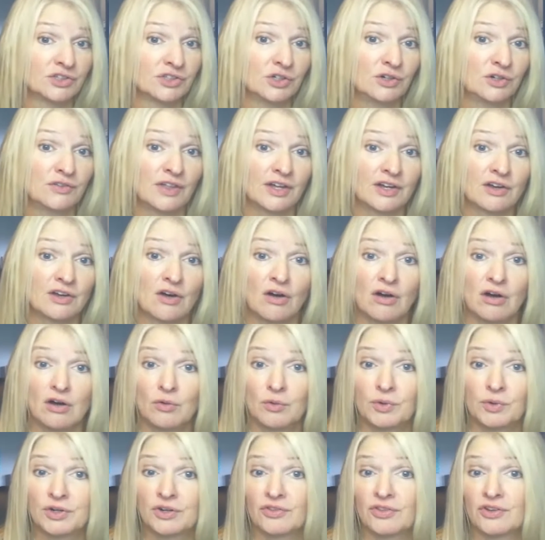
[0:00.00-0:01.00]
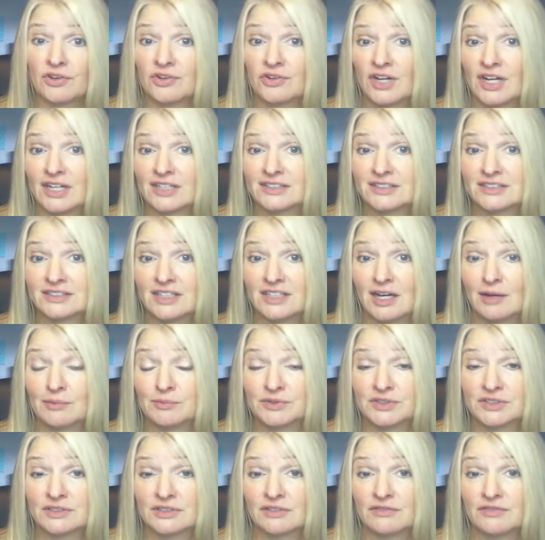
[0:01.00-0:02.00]
Who do they call? What are their next
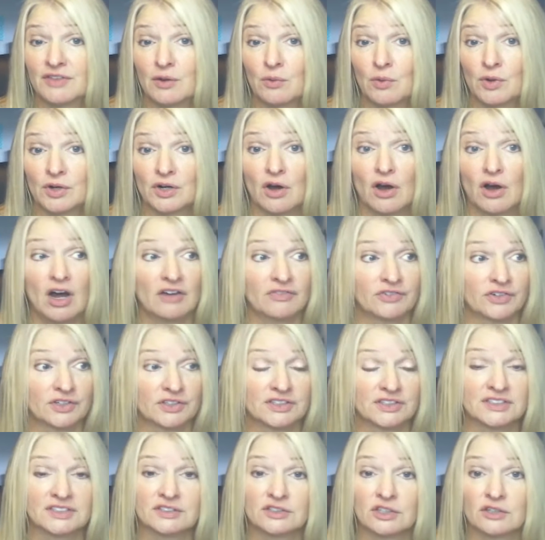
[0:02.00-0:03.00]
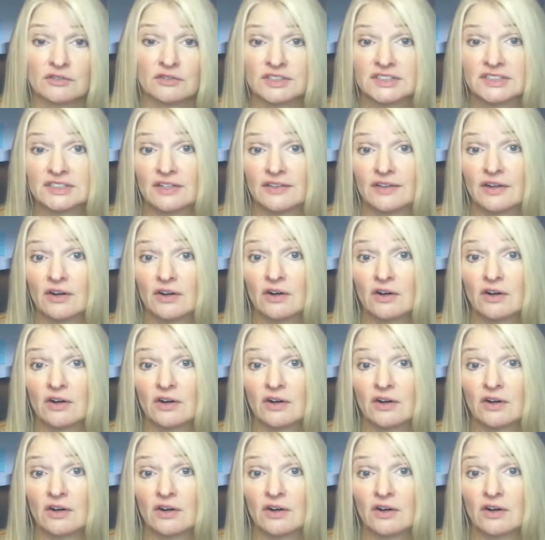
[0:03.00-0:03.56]
steps if they want to offer this service to their